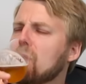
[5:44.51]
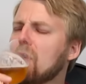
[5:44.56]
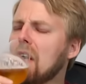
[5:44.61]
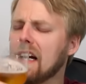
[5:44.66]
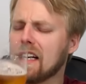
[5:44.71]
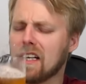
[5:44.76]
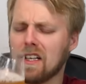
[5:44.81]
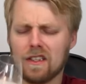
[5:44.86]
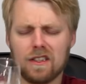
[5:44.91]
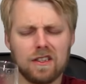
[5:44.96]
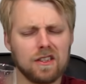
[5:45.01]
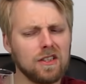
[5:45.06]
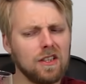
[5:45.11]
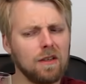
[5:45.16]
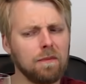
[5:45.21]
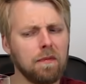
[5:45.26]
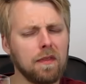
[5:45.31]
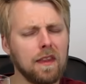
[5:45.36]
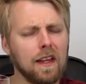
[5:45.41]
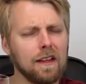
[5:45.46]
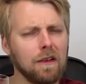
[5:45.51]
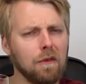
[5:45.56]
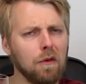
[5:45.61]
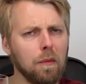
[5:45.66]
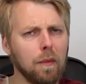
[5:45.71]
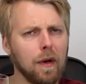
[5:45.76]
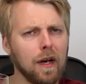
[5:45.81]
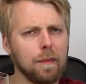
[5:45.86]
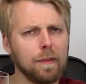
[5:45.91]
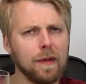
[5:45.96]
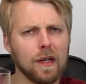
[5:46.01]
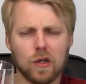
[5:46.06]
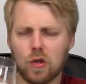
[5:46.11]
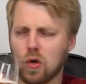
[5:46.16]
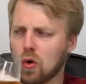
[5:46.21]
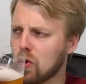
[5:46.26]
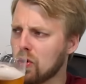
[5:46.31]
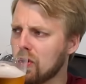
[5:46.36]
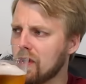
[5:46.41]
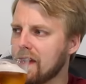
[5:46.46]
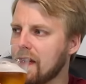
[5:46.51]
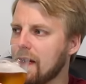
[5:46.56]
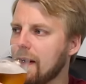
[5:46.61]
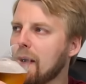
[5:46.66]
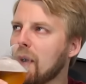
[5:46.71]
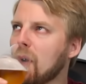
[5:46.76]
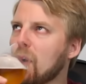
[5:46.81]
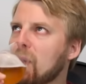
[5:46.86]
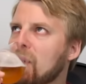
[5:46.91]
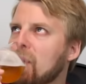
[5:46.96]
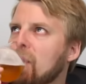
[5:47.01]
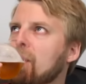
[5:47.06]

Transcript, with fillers: I got something that reminded me of corn there.